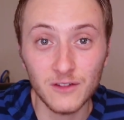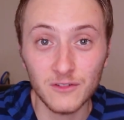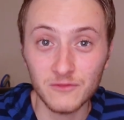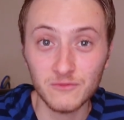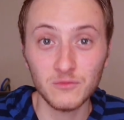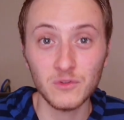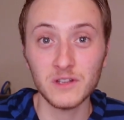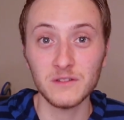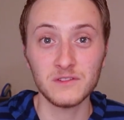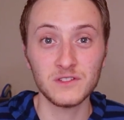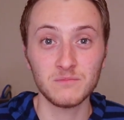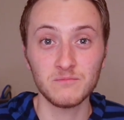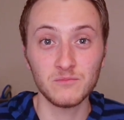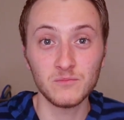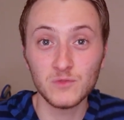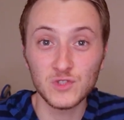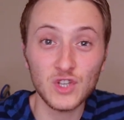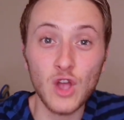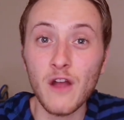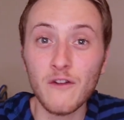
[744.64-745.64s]
of what
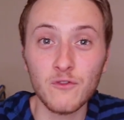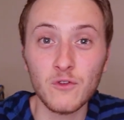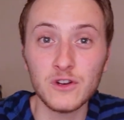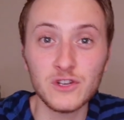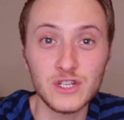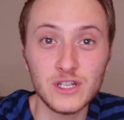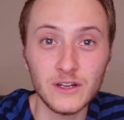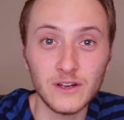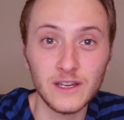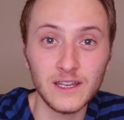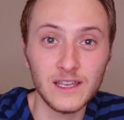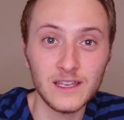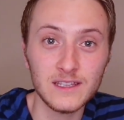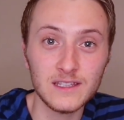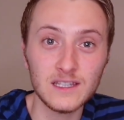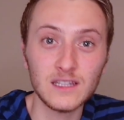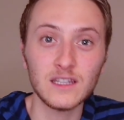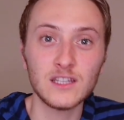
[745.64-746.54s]
software engineering is,